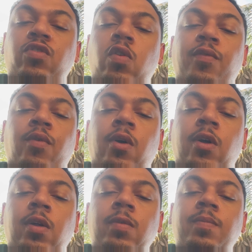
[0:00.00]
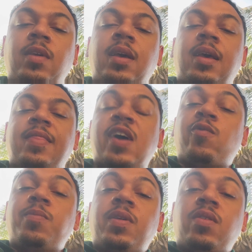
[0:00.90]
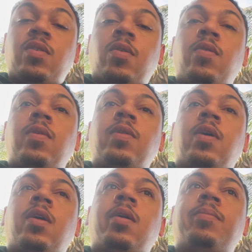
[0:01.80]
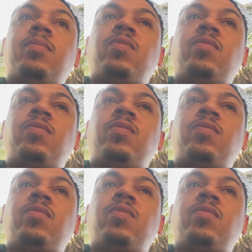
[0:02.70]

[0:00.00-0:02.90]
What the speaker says: overall, that would be the goal.